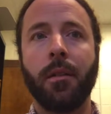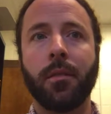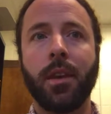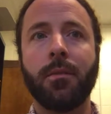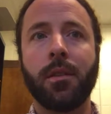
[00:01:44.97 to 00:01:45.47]

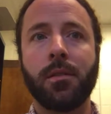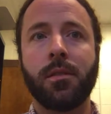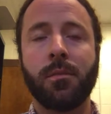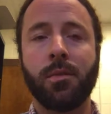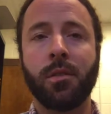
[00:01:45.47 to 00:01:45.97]
give us
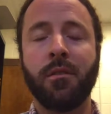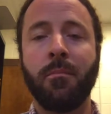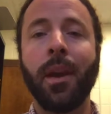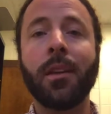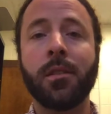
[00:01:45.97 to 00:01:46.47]
some sort of
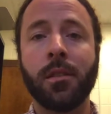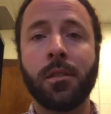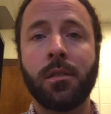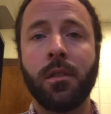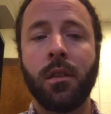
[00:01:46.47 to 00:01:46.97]

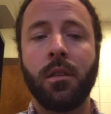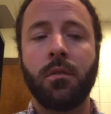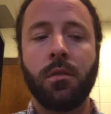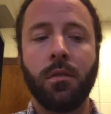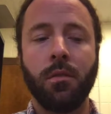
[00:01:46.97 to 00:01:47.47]
basis
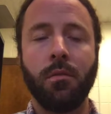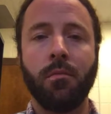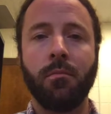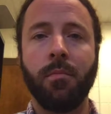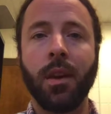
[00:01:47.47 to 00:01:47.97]
to
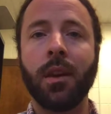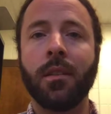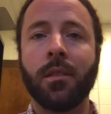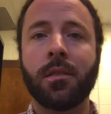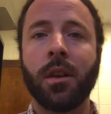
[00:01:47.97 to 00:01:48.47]
begin
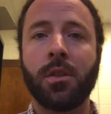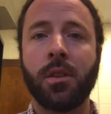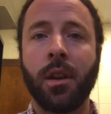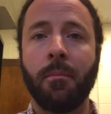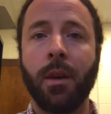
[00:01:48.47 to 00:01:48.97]

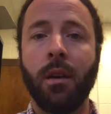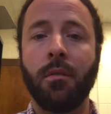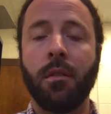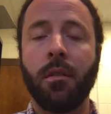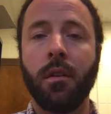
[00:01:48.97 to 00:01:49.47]
discussion about
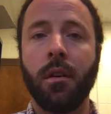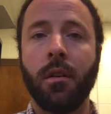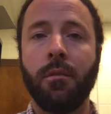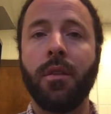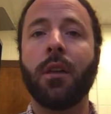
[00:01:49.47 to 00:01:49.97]

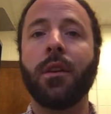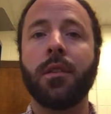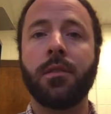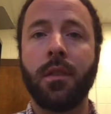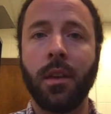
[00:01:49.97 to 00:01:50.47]

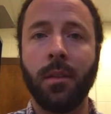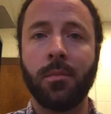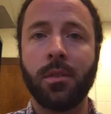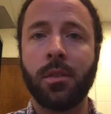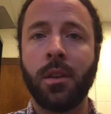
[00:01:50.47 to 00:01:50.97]
various
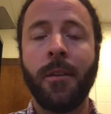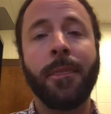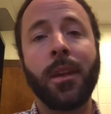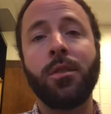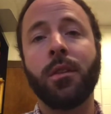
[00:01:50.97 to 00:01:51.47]
themes
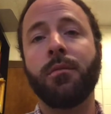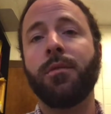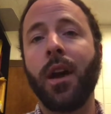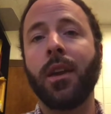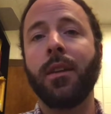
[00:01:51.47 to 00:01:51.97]
that you can
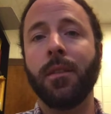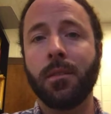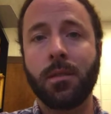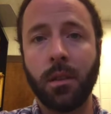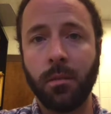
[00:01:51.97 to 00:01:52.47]
find in the
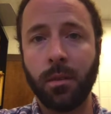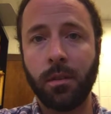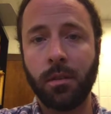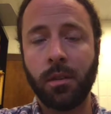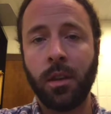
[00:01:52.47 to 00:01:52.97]

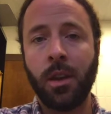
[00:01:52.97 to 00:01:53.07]
syllabus.